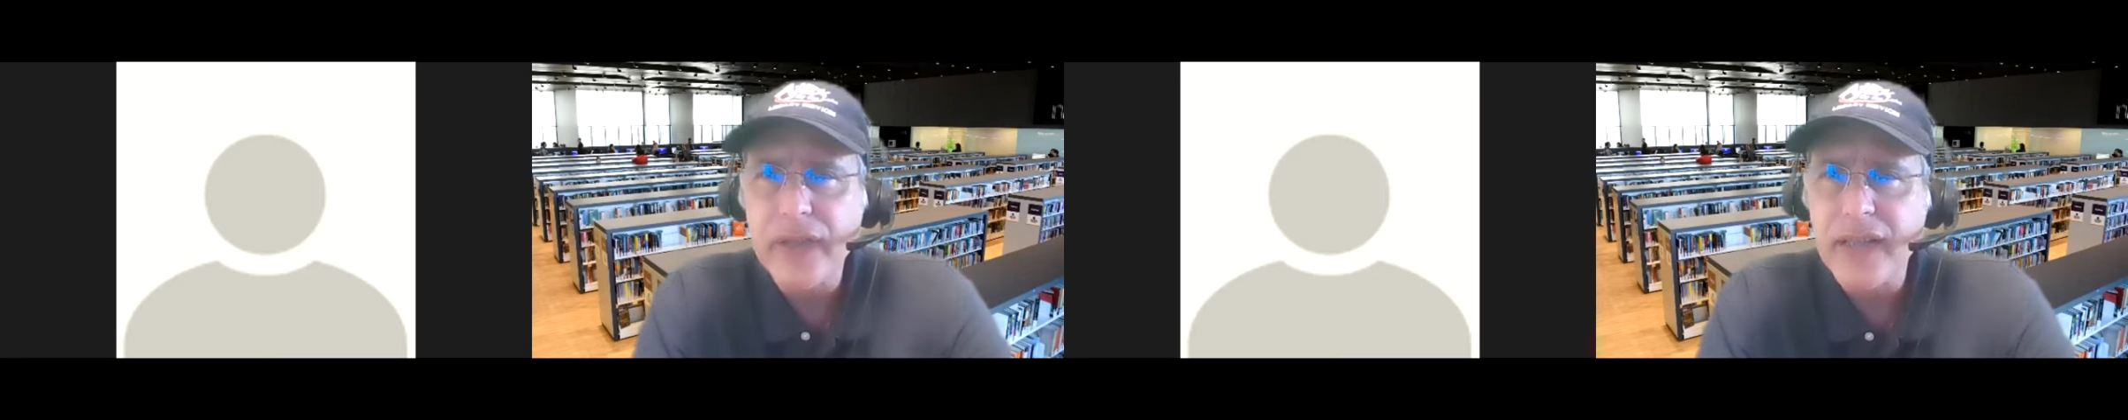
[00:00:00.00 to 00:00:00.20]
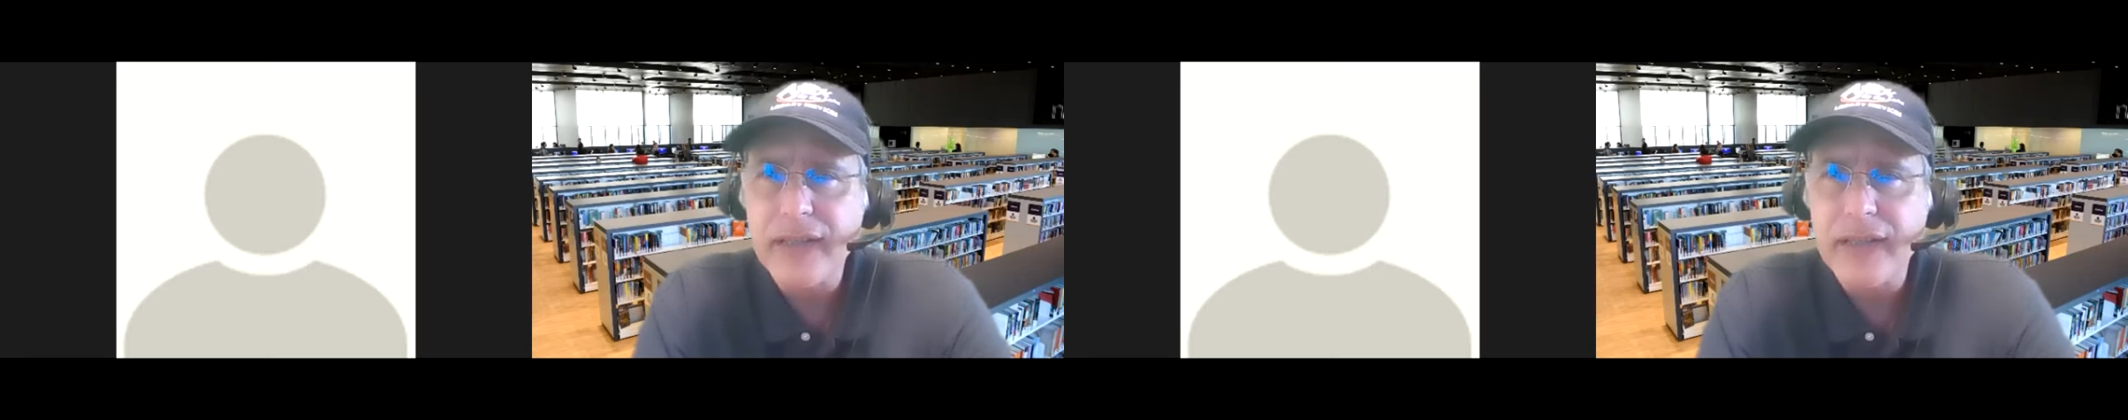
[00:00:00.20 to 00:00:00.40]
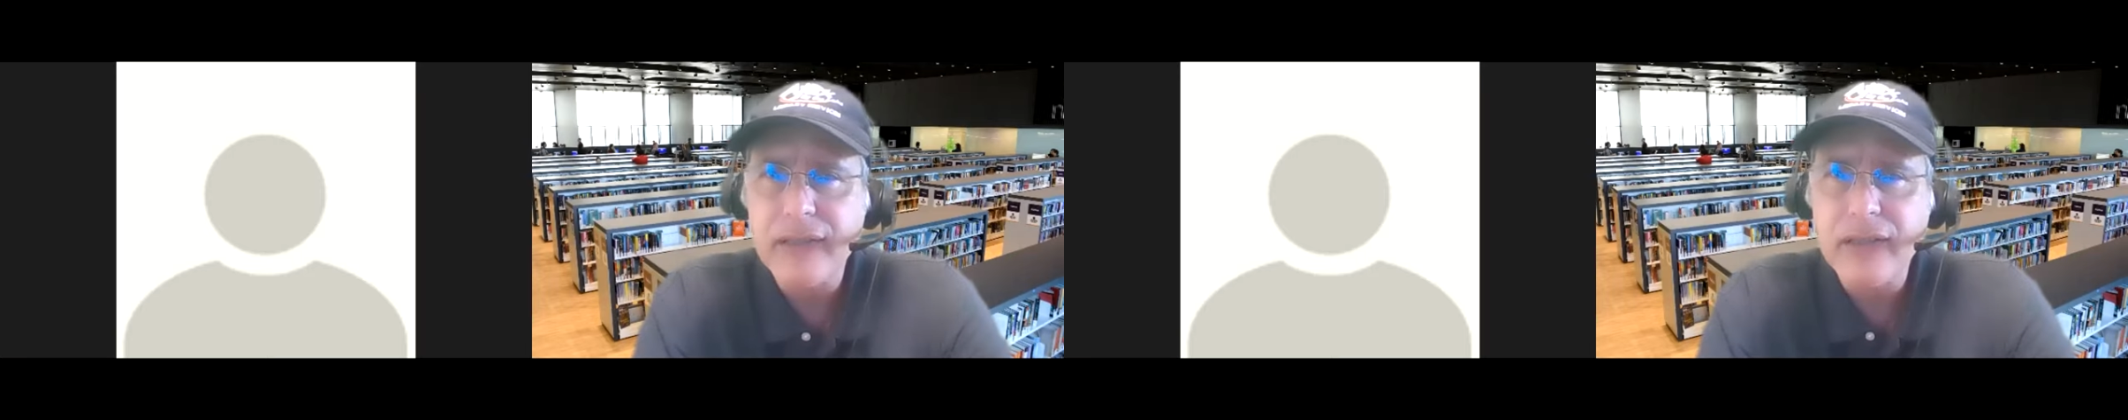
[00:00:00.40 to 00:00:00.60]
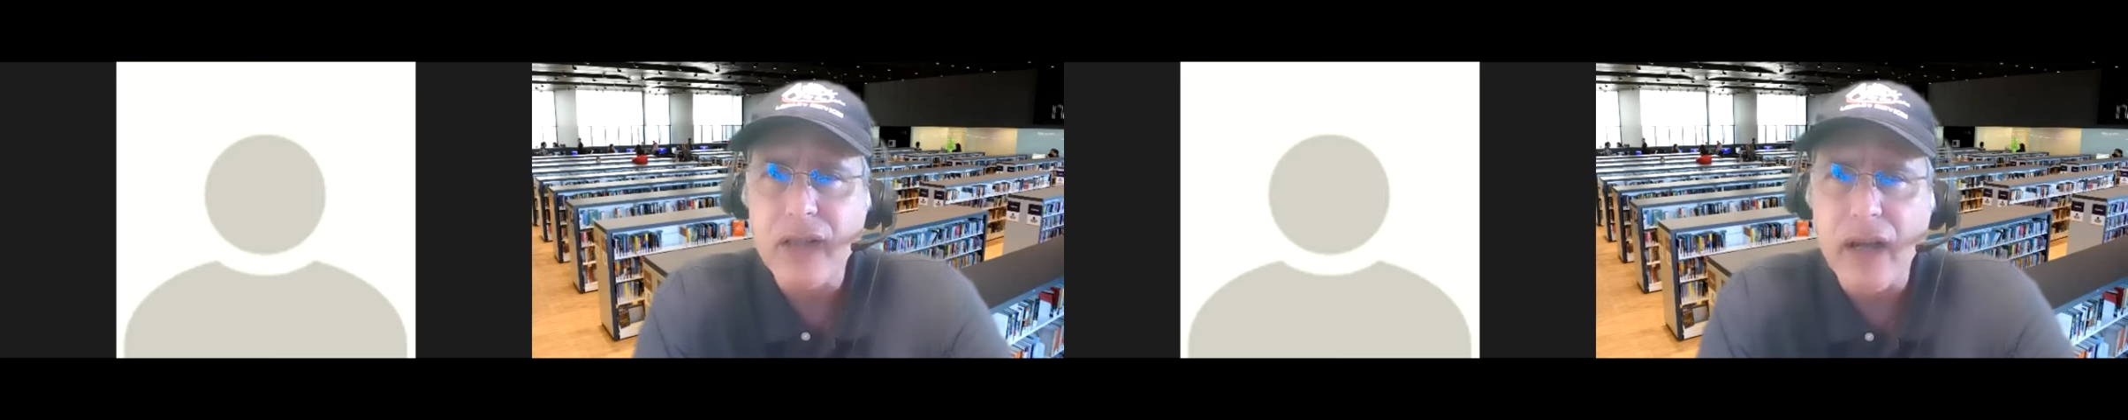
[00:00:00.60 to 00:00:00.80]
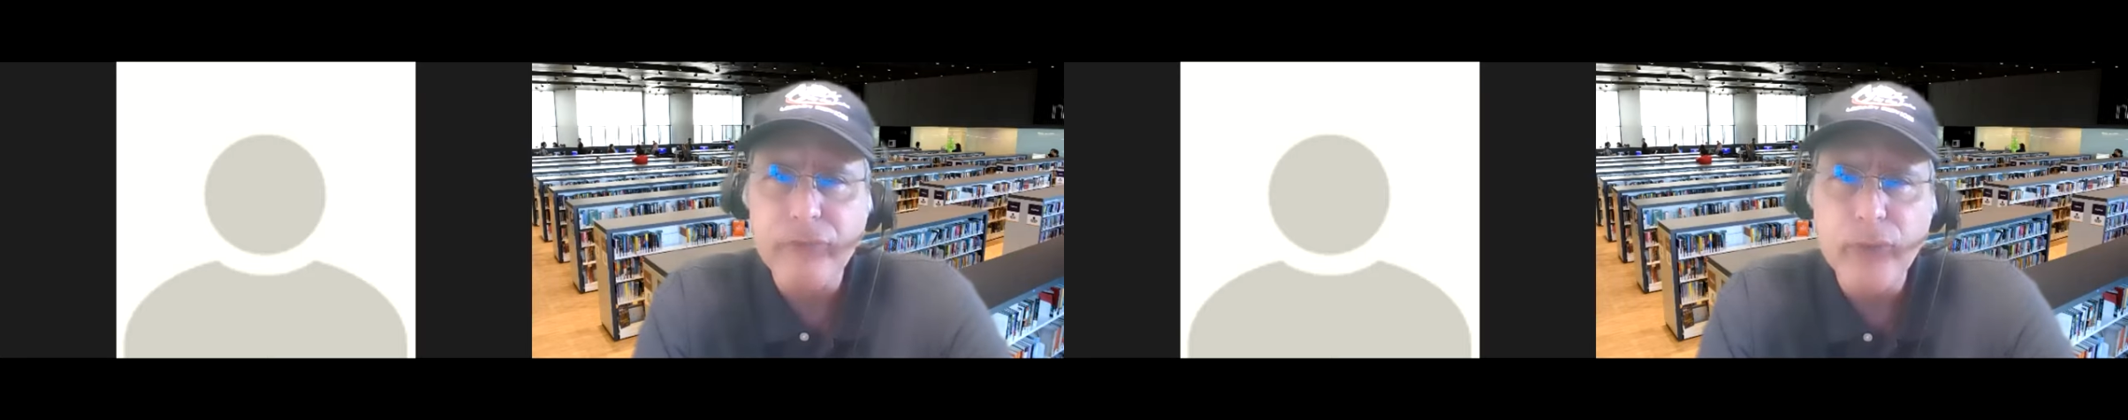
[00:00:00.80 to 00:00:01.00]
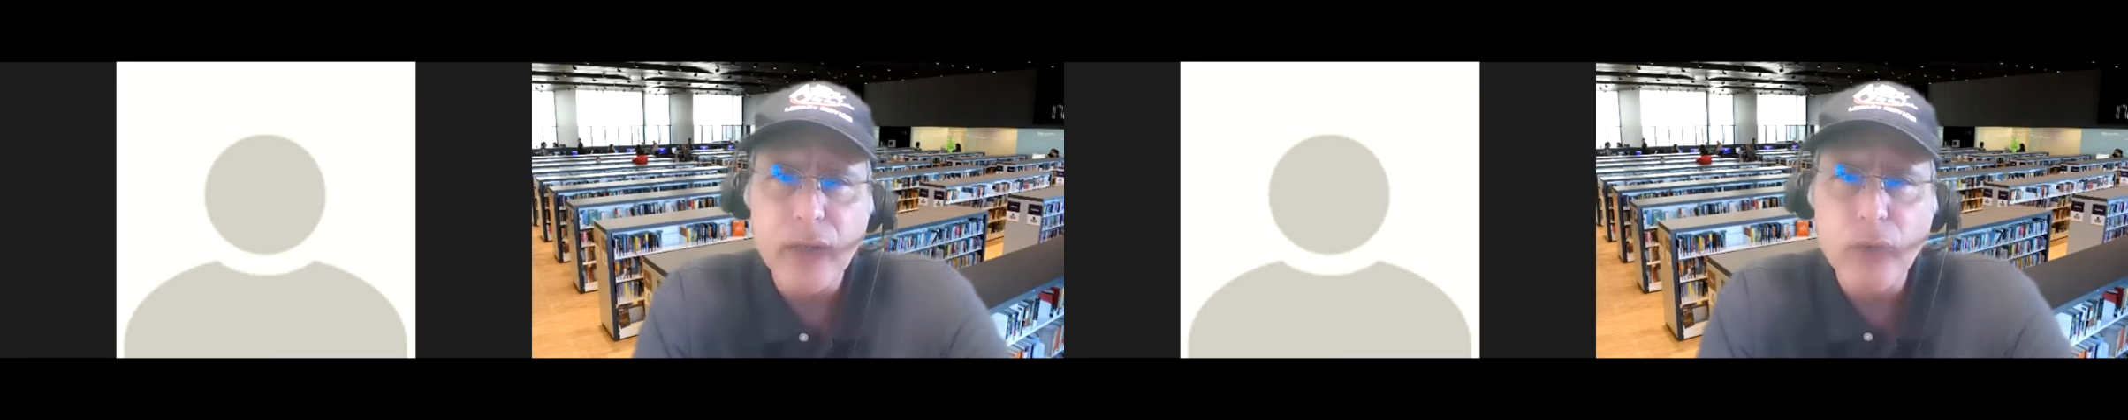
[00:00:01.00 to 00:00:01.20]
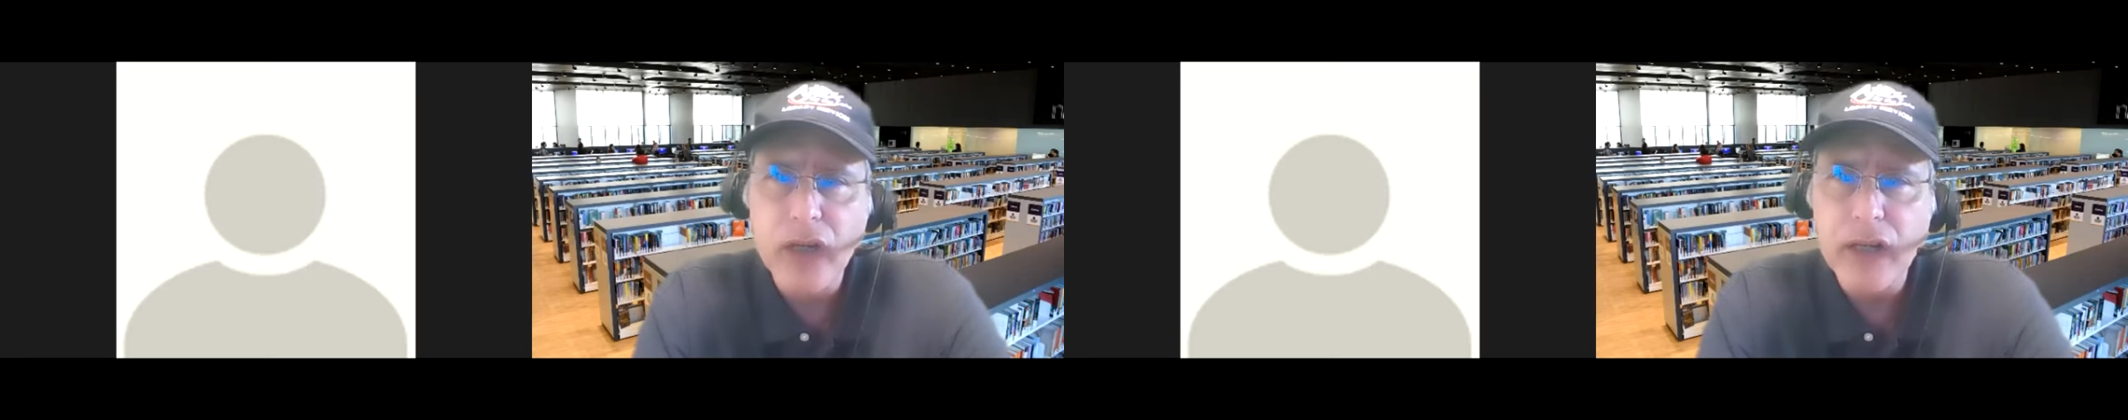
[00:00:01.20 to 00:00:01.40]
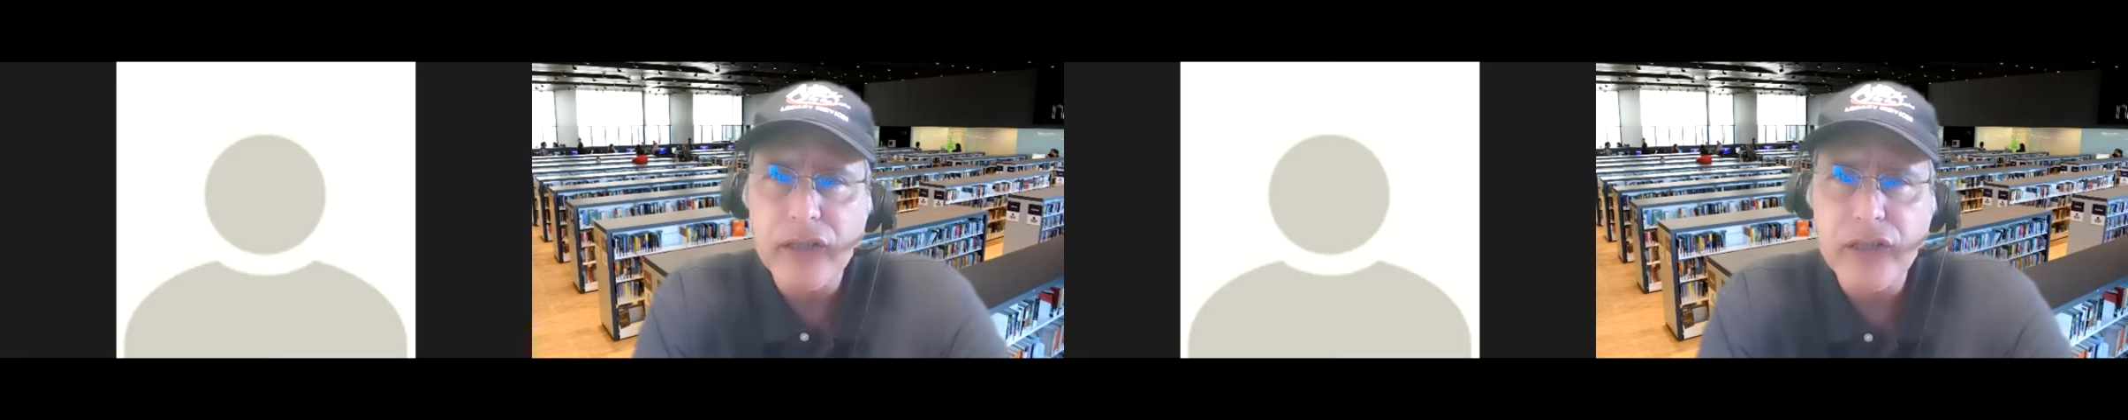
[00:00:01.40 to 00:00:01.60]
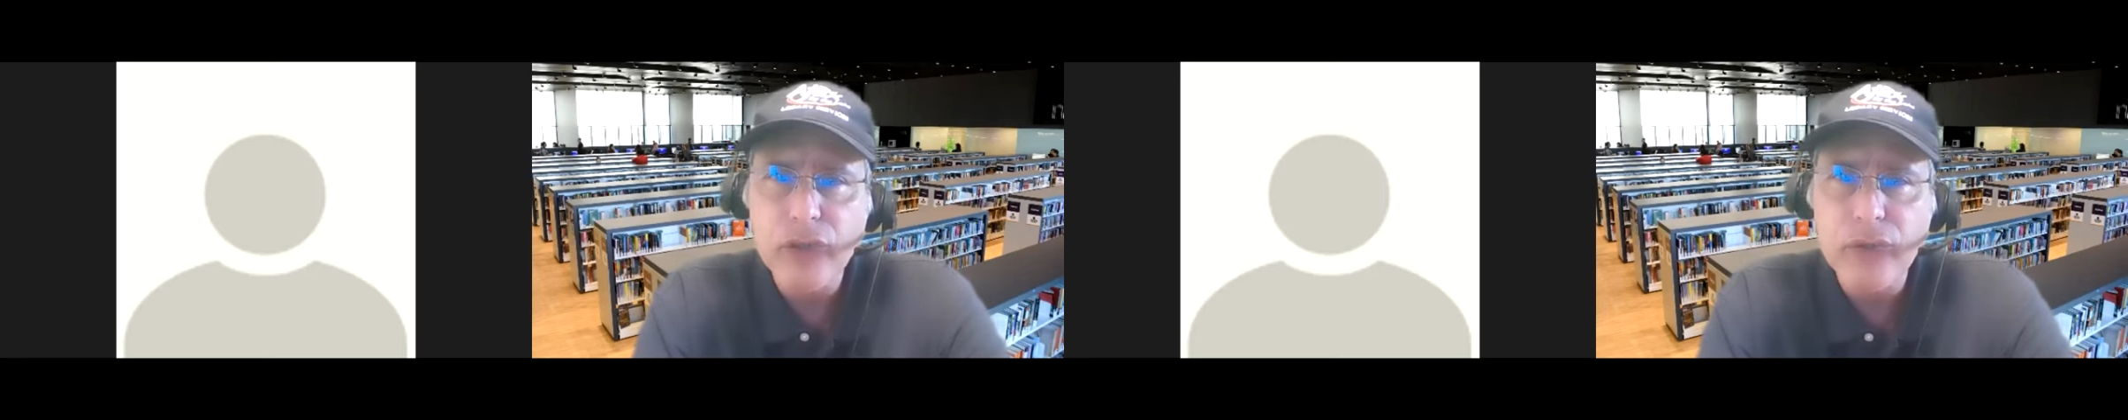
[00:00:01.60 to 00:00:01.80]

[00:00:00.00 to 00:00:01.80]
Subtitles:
this software works?